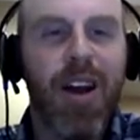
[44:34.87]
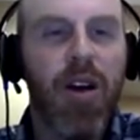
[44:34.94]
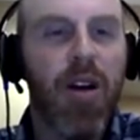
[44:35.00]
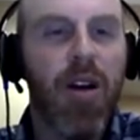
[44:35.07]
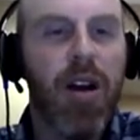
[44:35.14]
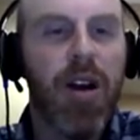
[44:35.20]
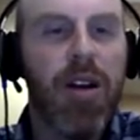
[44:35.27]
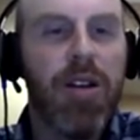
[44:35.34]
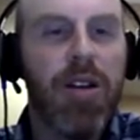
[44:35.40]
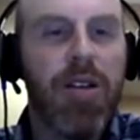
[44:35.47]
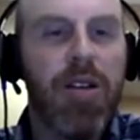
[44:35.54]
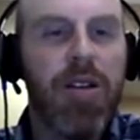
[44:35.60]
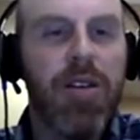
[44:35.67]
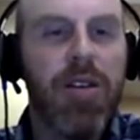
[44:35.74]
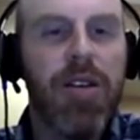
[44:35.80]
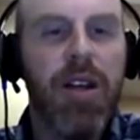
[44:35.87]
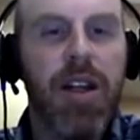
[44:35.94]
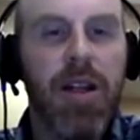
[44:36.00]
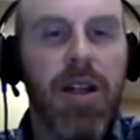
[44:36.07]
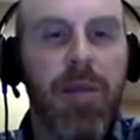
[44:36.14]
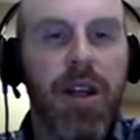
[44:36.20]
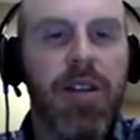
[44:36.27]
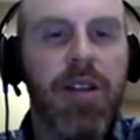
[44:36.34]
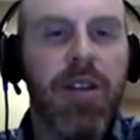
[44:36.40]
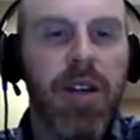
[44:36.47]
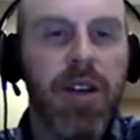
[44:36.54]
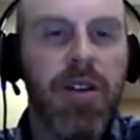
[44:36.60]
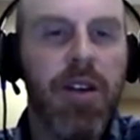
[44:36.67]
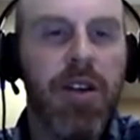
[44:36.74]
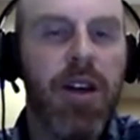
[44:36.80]
Error seeding the plates
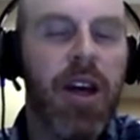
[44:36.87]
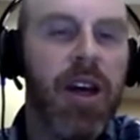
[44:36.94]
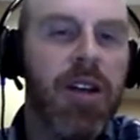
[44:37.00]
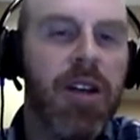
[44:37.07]
initially.